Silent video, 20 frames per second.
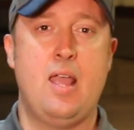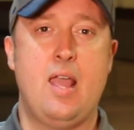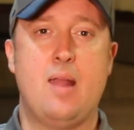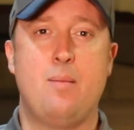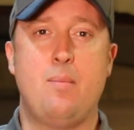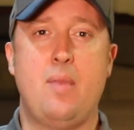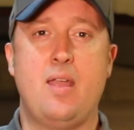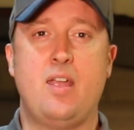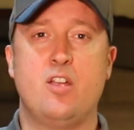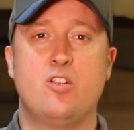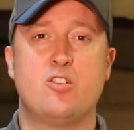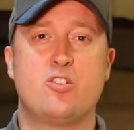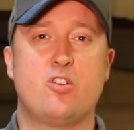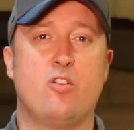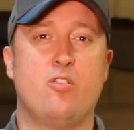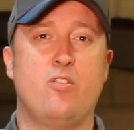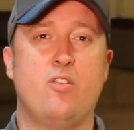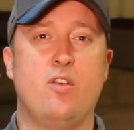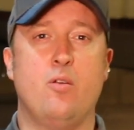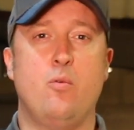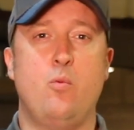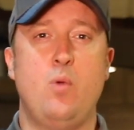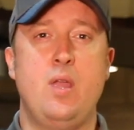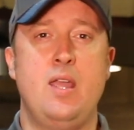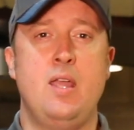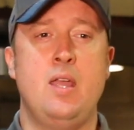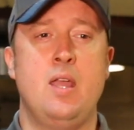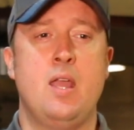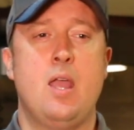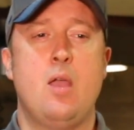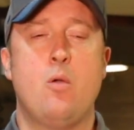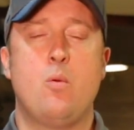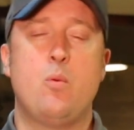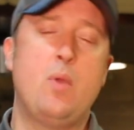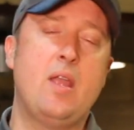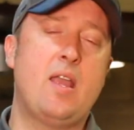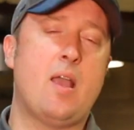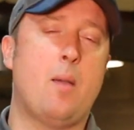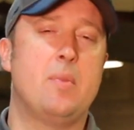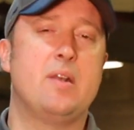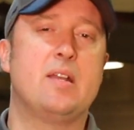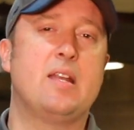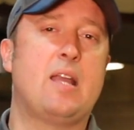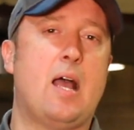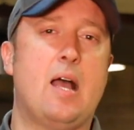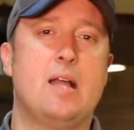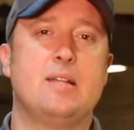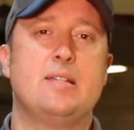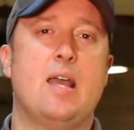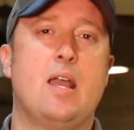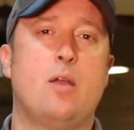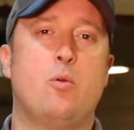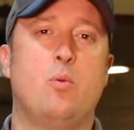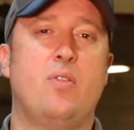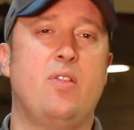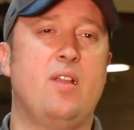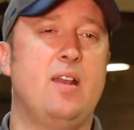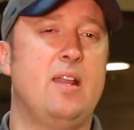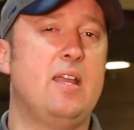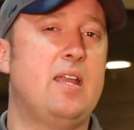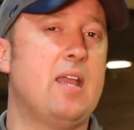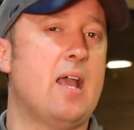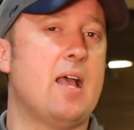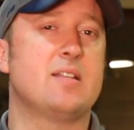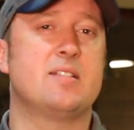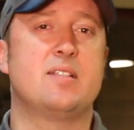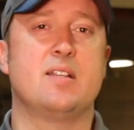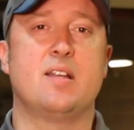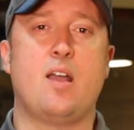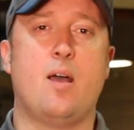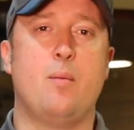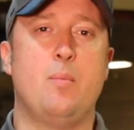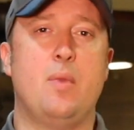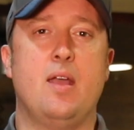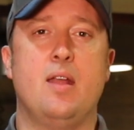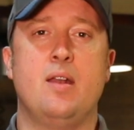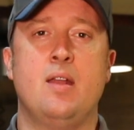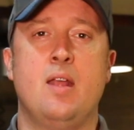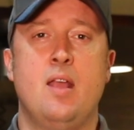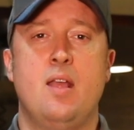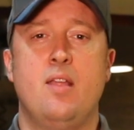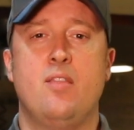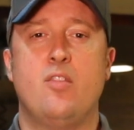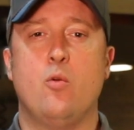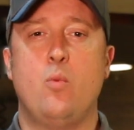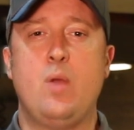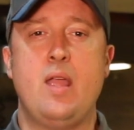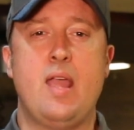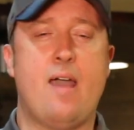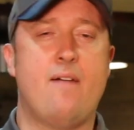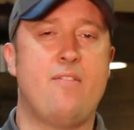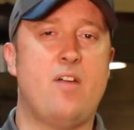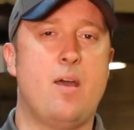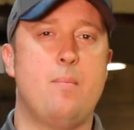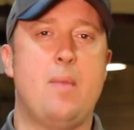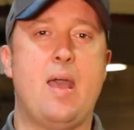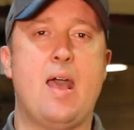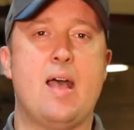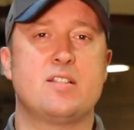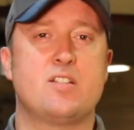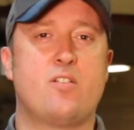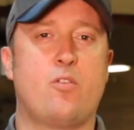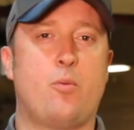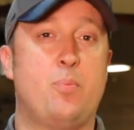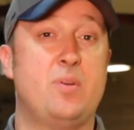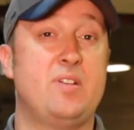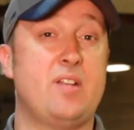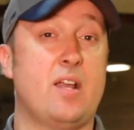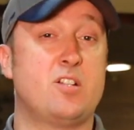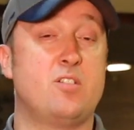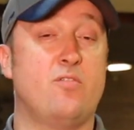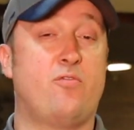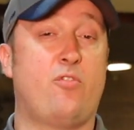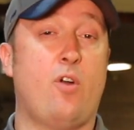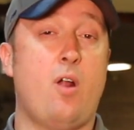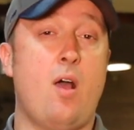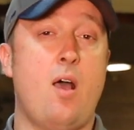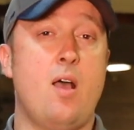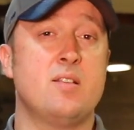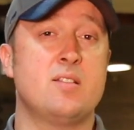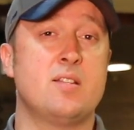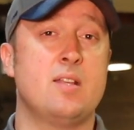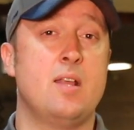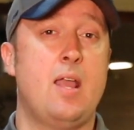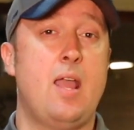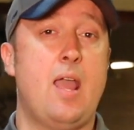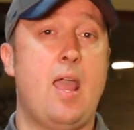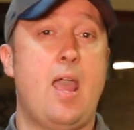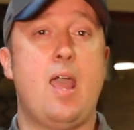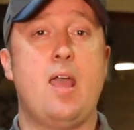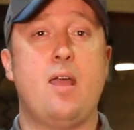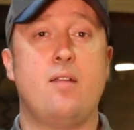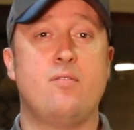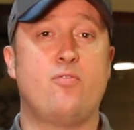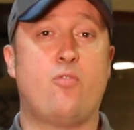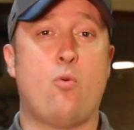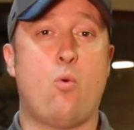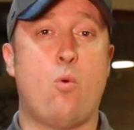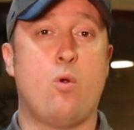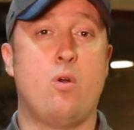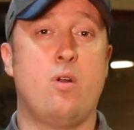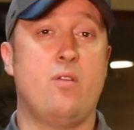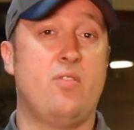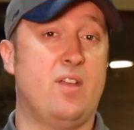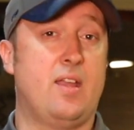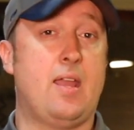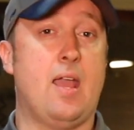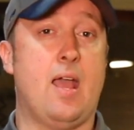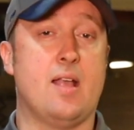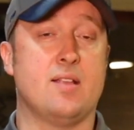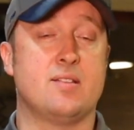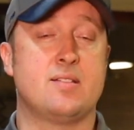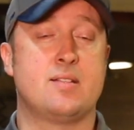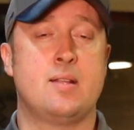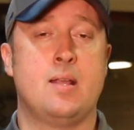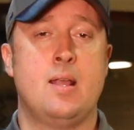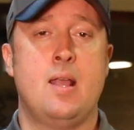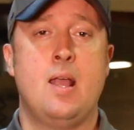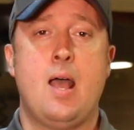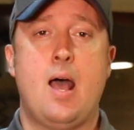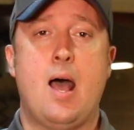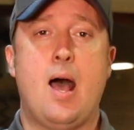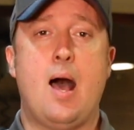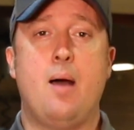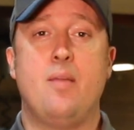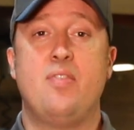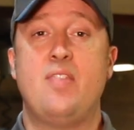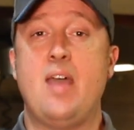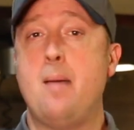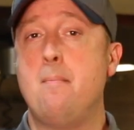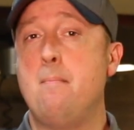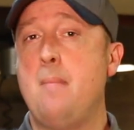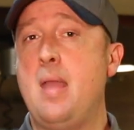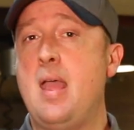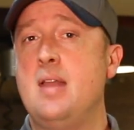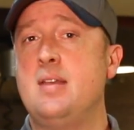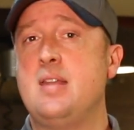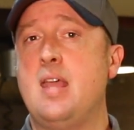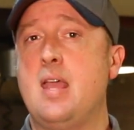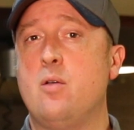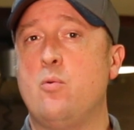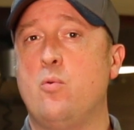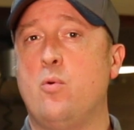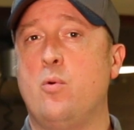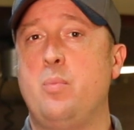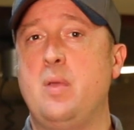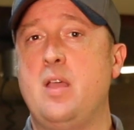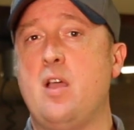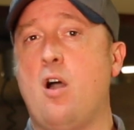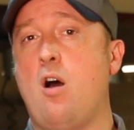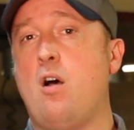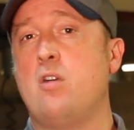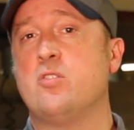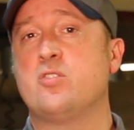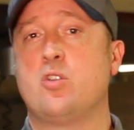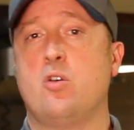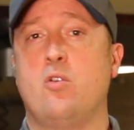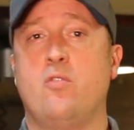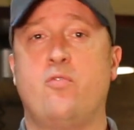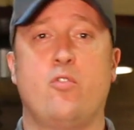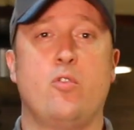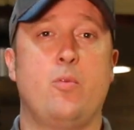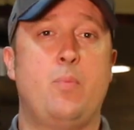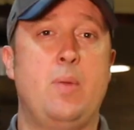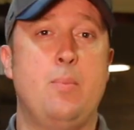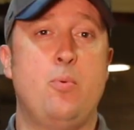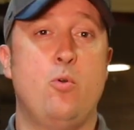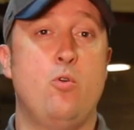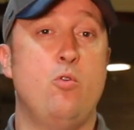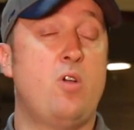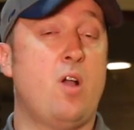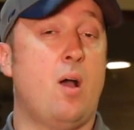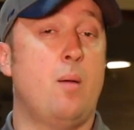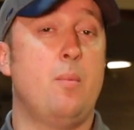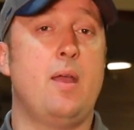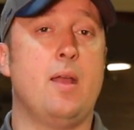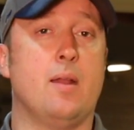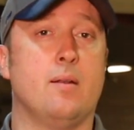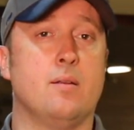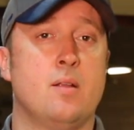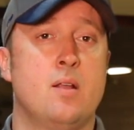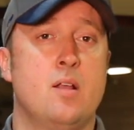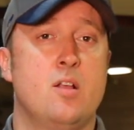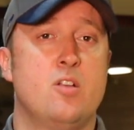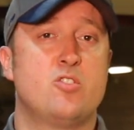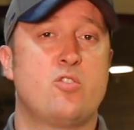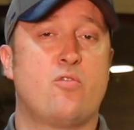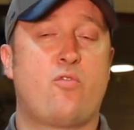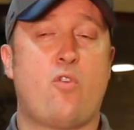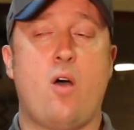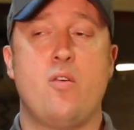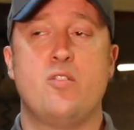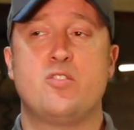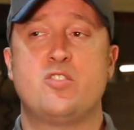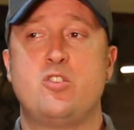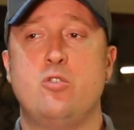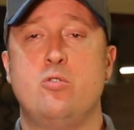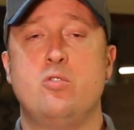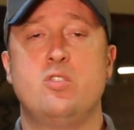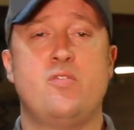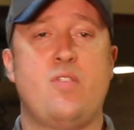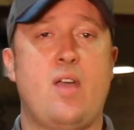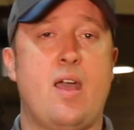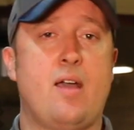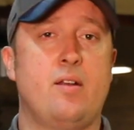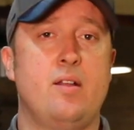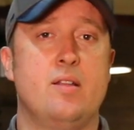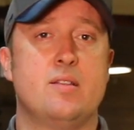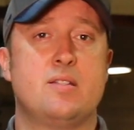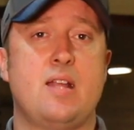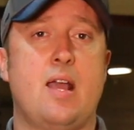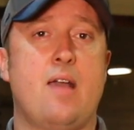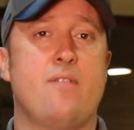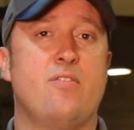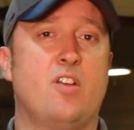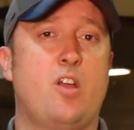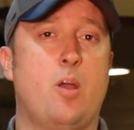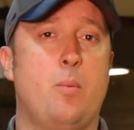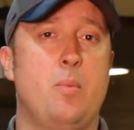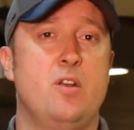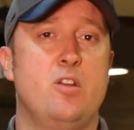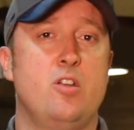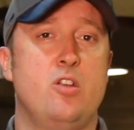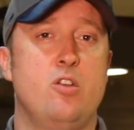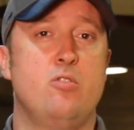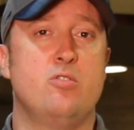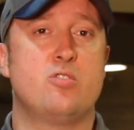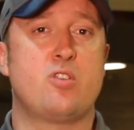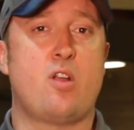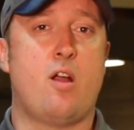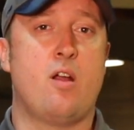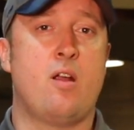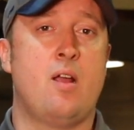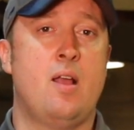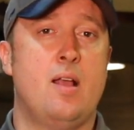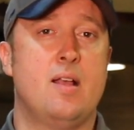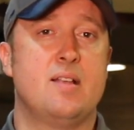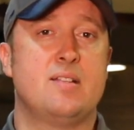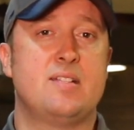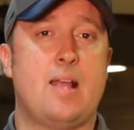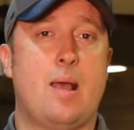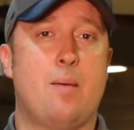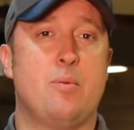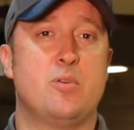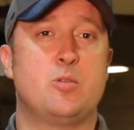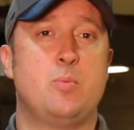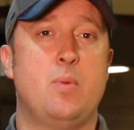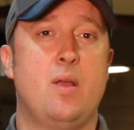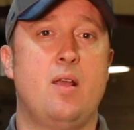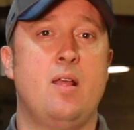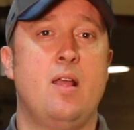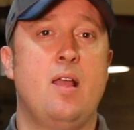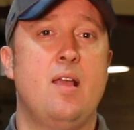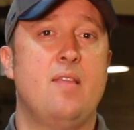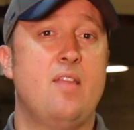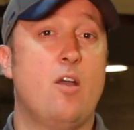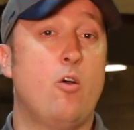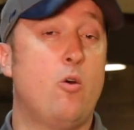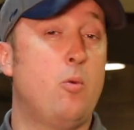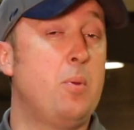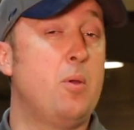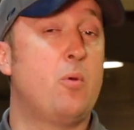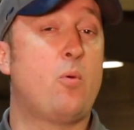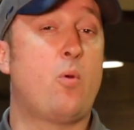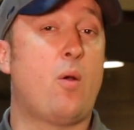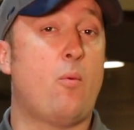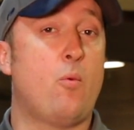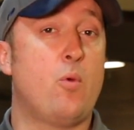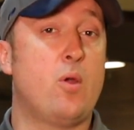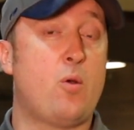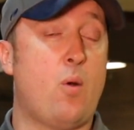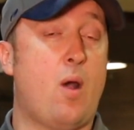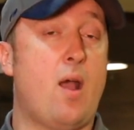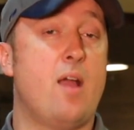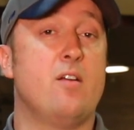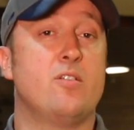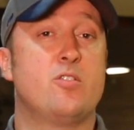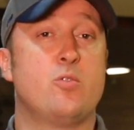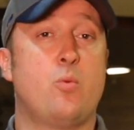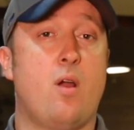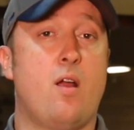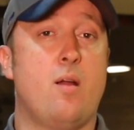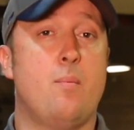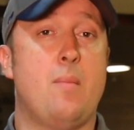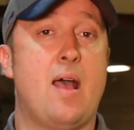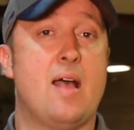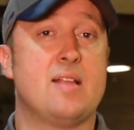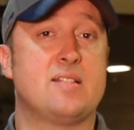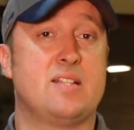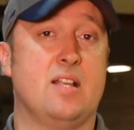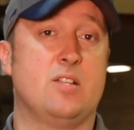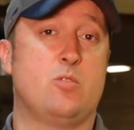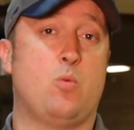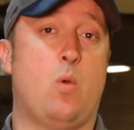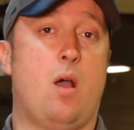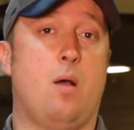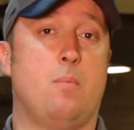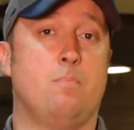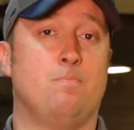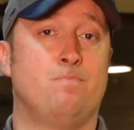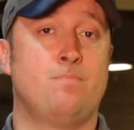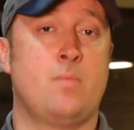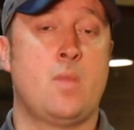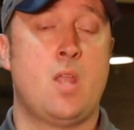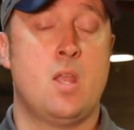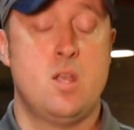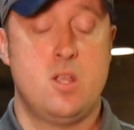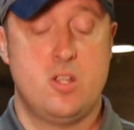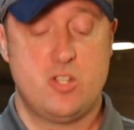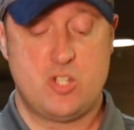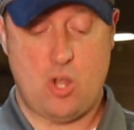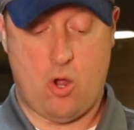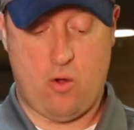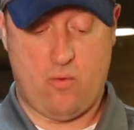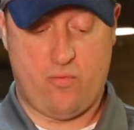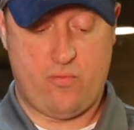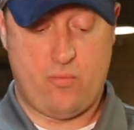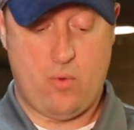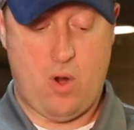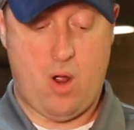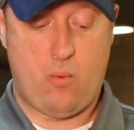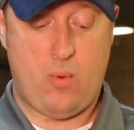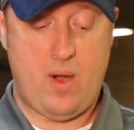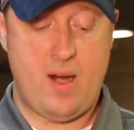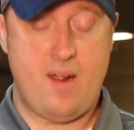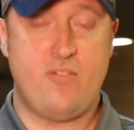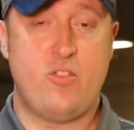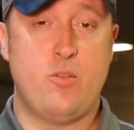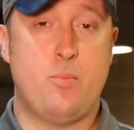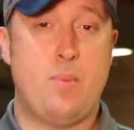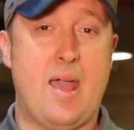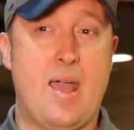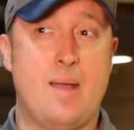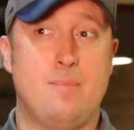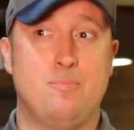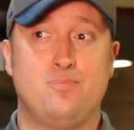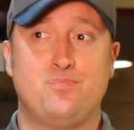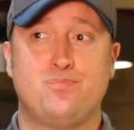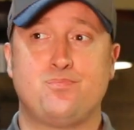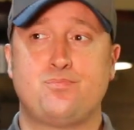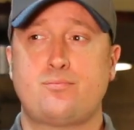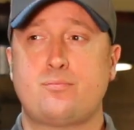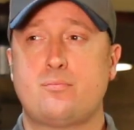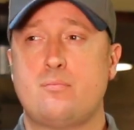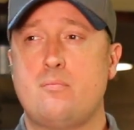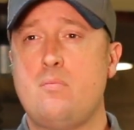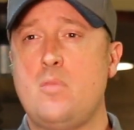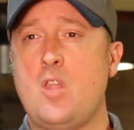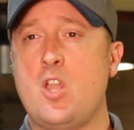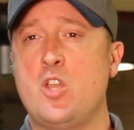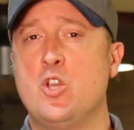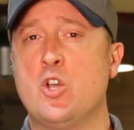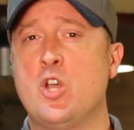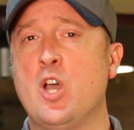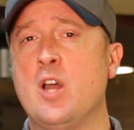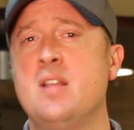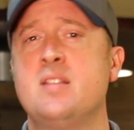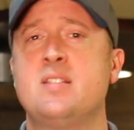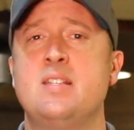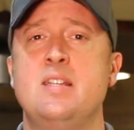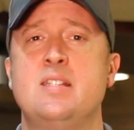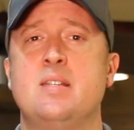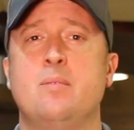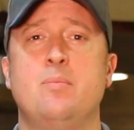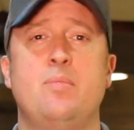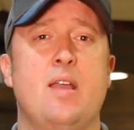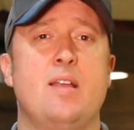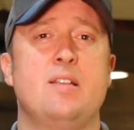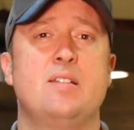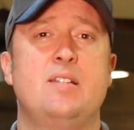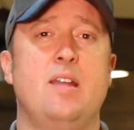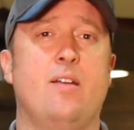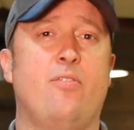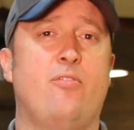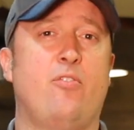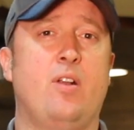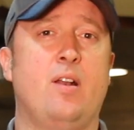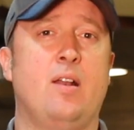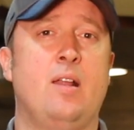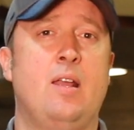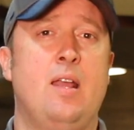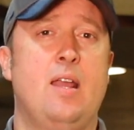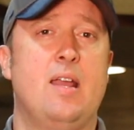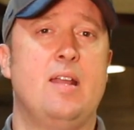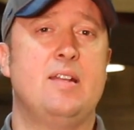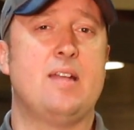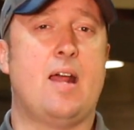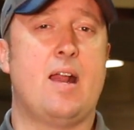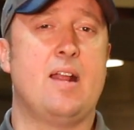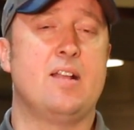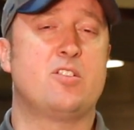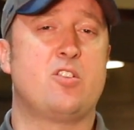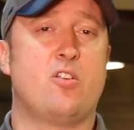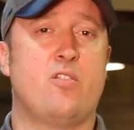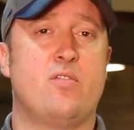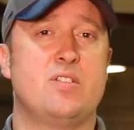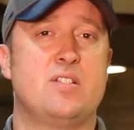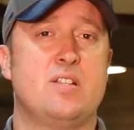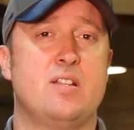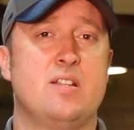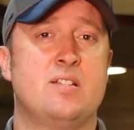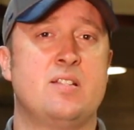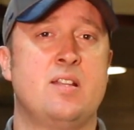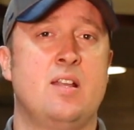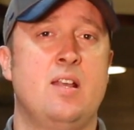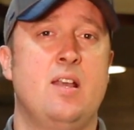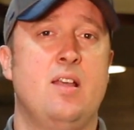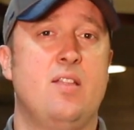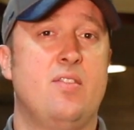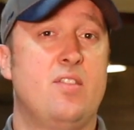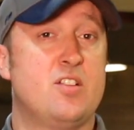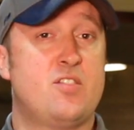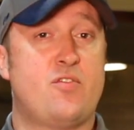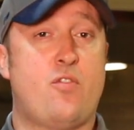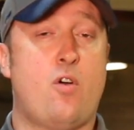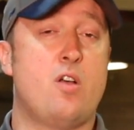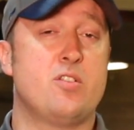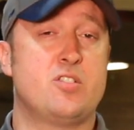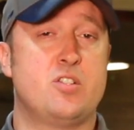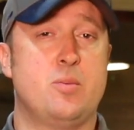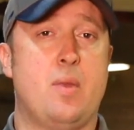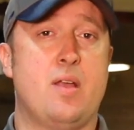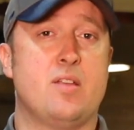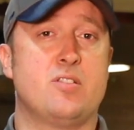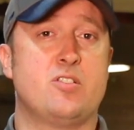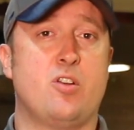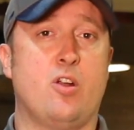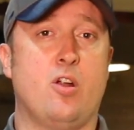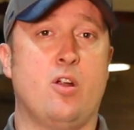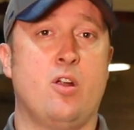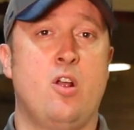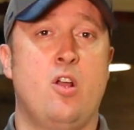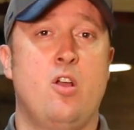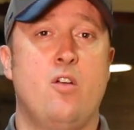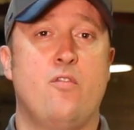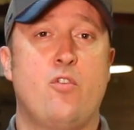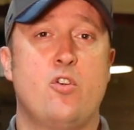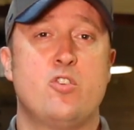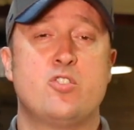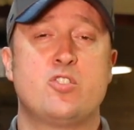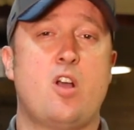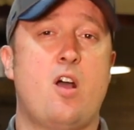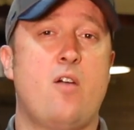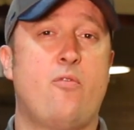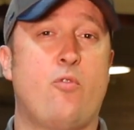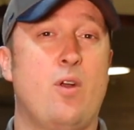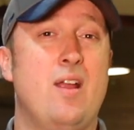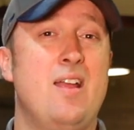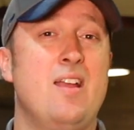and making sure that when we come into contact with any guests that come in, that we have that mask for protection for us and for the guests. That mandate will be also for the people who come in. So for all the students, faculty, and staff that come in to use our establishment, they will be required to wear a mask as well. So right off the bat, you're going to see some things different in dining services this fall semester. First off, we're